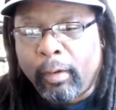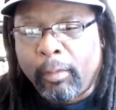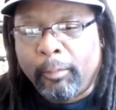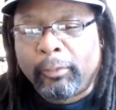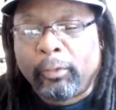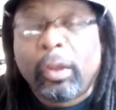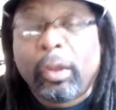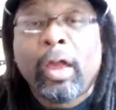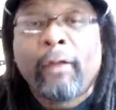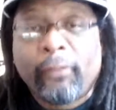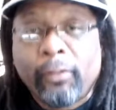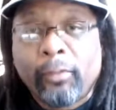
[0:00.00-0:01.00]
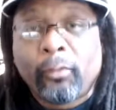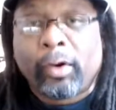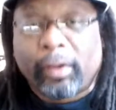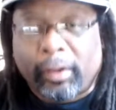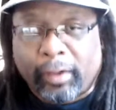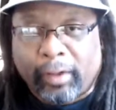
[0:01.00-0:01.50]
Love
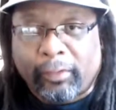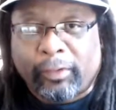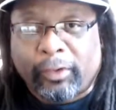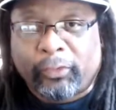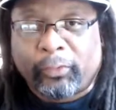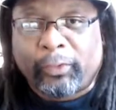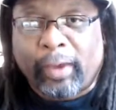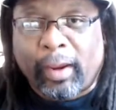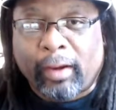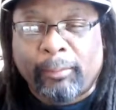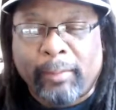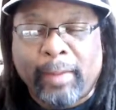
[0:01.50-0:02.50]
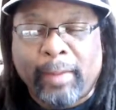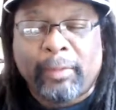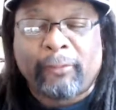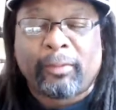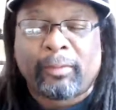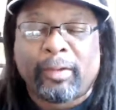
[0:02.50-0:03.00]
one another. This was our
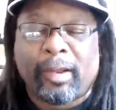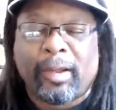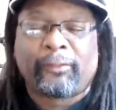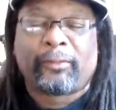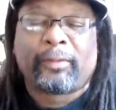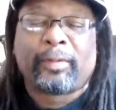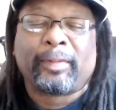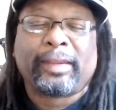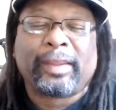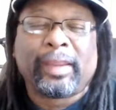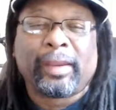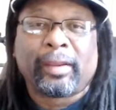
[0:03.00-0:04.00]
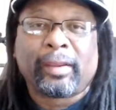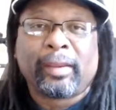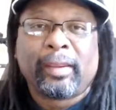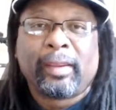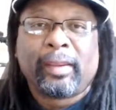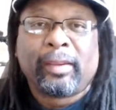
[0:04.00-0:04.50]
commandment from God from the beginning.
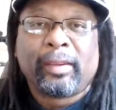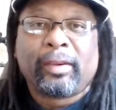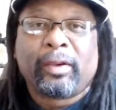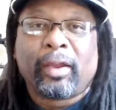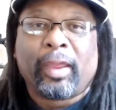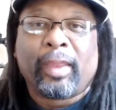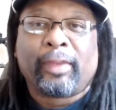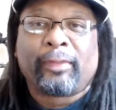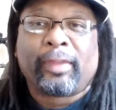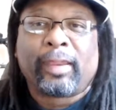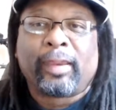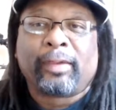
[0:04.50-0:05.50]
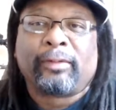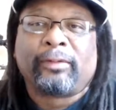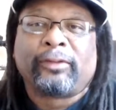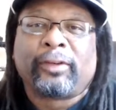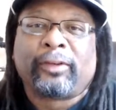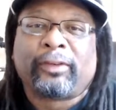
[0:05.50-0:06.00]
And then
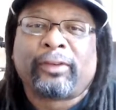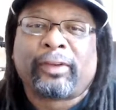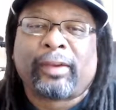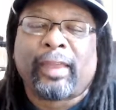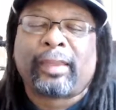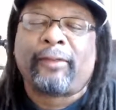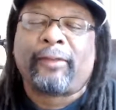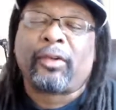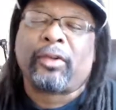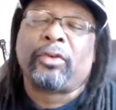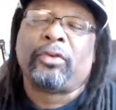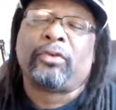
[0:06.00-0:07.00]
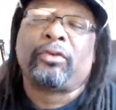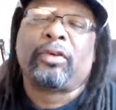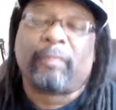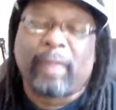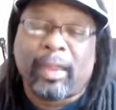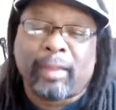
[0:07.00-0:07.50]
Jesus said, I give you a new
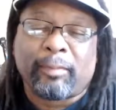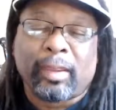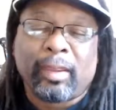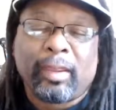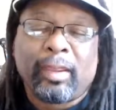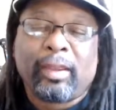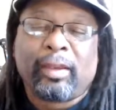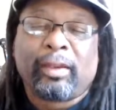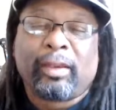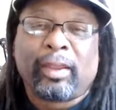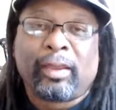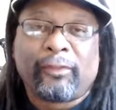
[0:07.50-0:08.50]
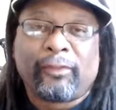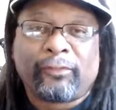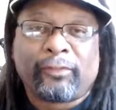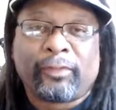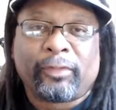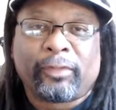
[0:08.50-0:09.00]
commandment. Love
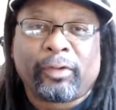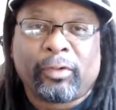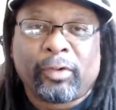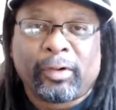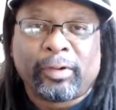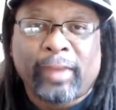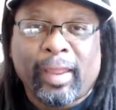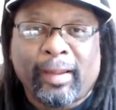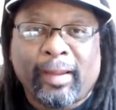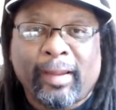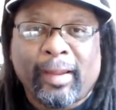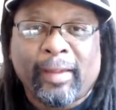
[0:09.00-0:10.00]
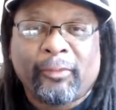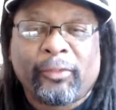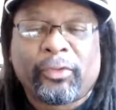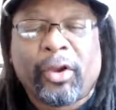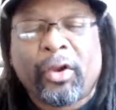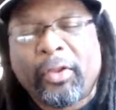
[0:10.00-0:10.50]
the Lord thy God
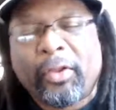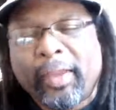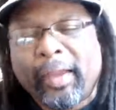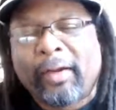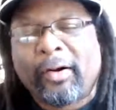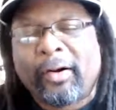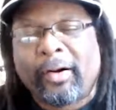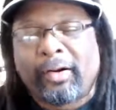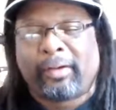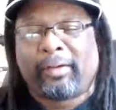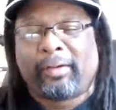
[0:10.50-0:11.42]
with all thy heart.